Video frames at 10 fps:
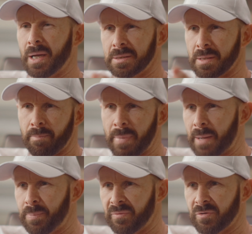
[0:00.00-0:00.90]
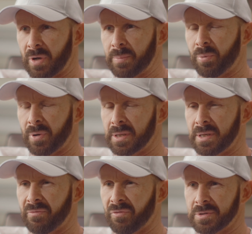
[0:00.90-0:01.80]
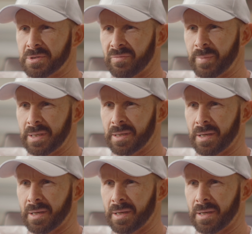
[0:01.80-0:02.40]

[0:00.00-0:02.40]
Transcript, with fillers: I had the map of Great Britain in front of me,